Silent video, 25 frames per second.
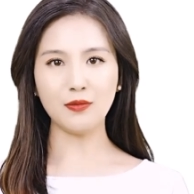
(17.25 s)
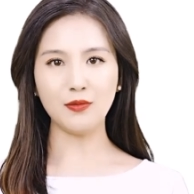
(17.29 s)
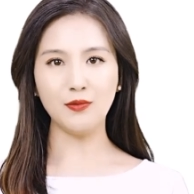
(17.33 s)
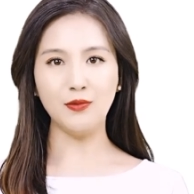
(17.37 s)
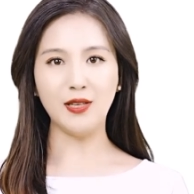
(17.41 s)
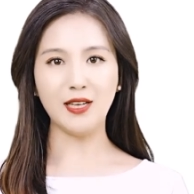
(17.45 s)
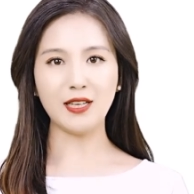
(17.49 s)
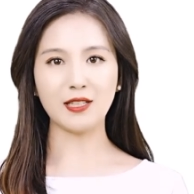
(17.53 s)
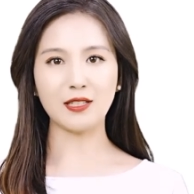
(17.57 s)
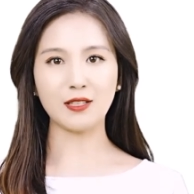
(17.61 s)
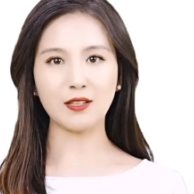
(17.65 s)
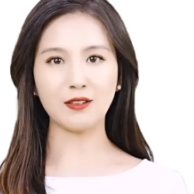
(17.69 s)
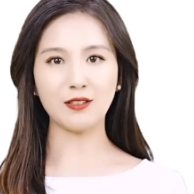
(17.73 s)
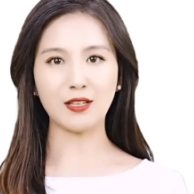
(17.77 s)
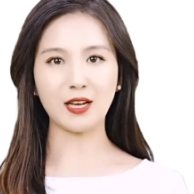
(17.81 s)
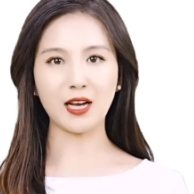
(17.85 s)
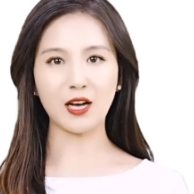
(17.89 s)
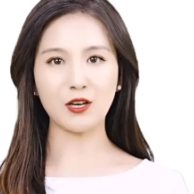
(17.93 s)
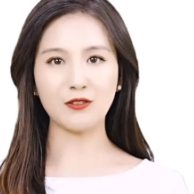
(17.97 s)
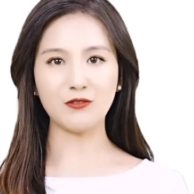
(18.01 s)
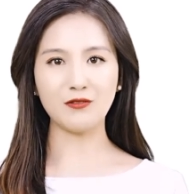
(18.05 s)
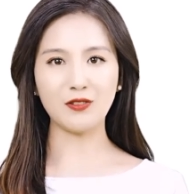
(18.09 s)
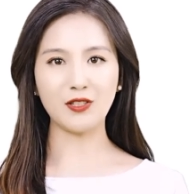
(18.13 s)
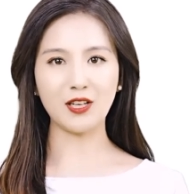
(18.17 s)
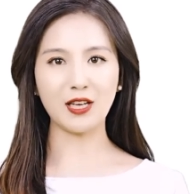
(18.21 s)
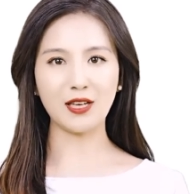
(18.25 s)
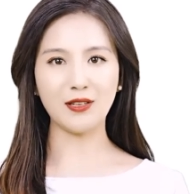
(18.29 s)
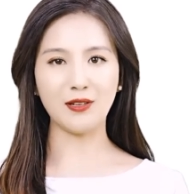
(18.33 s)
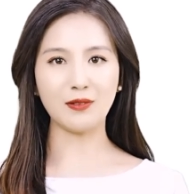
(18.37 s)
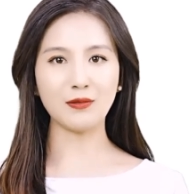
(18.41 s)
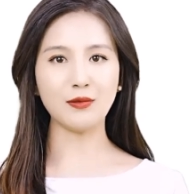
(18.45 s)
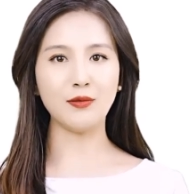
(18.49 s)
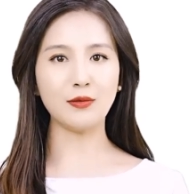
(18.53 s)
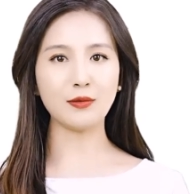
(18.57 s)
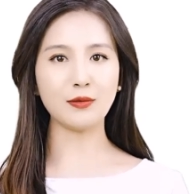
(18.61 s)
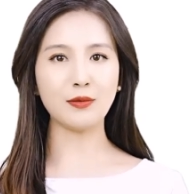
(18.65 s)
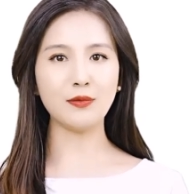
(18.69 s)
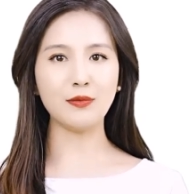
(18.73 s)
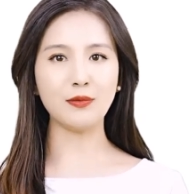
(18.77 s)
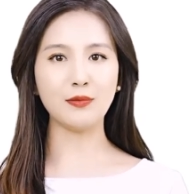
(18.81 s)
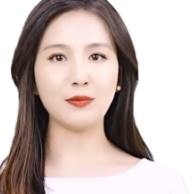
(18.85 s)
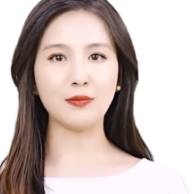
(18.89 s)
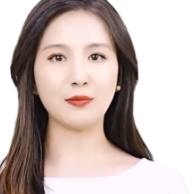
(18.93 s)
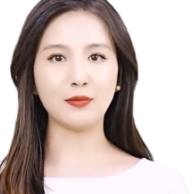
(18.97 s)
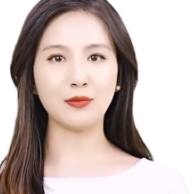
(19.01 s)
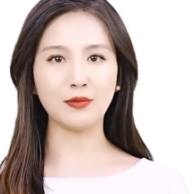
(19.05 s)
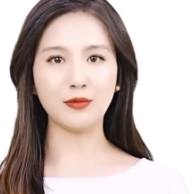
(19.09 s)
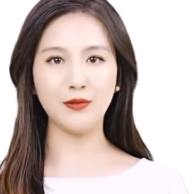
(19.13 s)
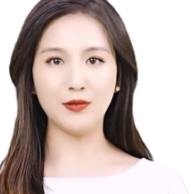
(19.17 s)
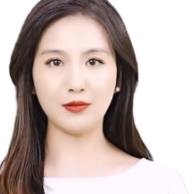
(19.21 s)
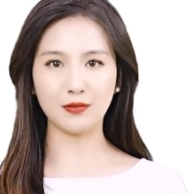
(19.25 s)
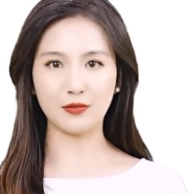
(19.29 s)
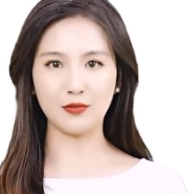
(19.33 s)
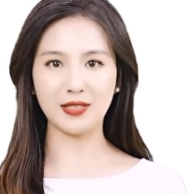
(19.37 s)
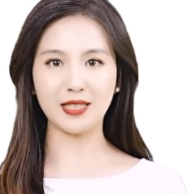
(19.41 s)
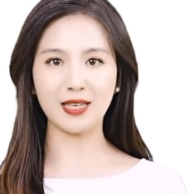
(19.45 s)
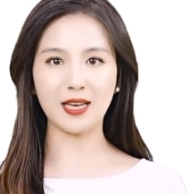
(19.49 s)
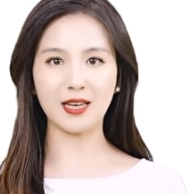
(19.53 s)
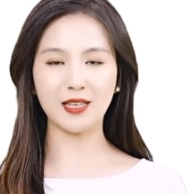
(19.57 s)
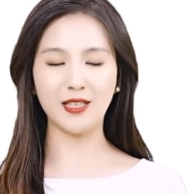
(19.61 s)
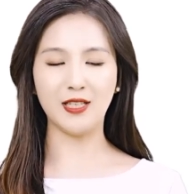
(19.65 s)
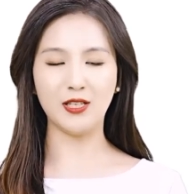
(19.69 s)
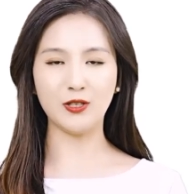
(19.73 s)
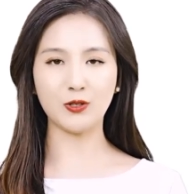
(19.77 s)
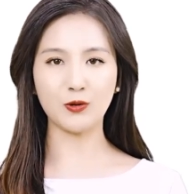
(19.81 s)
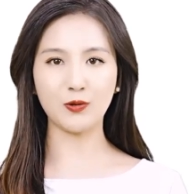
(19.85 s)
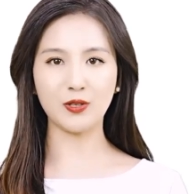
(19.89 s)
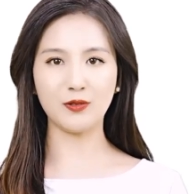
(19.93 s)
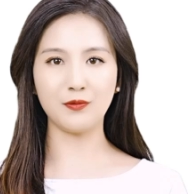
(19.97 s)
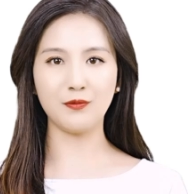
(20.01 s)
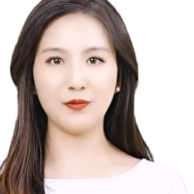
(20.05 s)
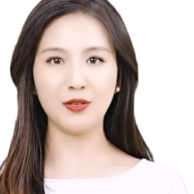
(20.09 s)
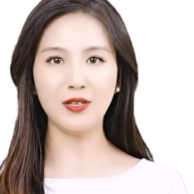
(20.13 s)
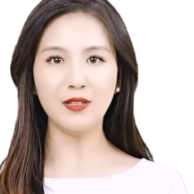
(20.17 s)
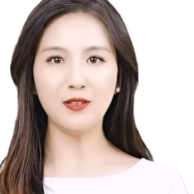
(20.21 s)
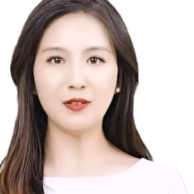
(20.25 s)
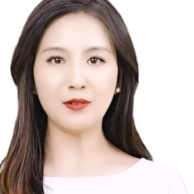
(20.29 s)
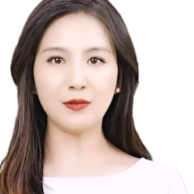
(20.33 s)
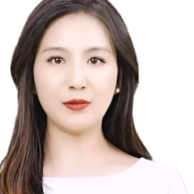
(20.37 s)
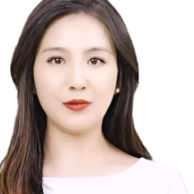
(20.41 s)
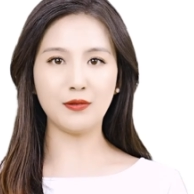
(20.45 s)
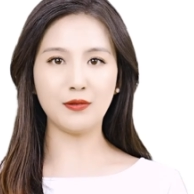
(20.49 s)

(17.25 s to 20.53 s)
Listen carefully. Say it with me.